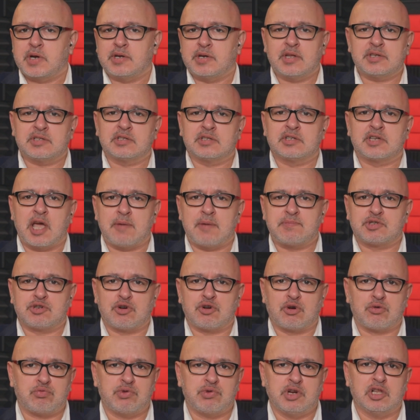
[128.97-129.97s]
but it doesn't
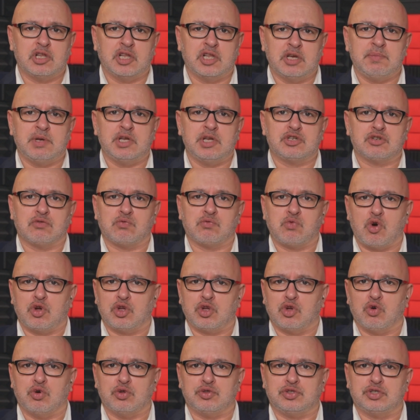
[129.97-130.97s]
capture a real image of
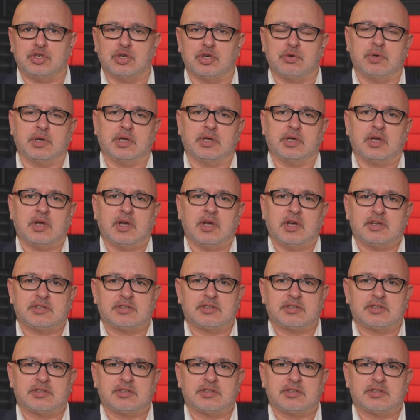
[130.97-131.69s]
what you're doing.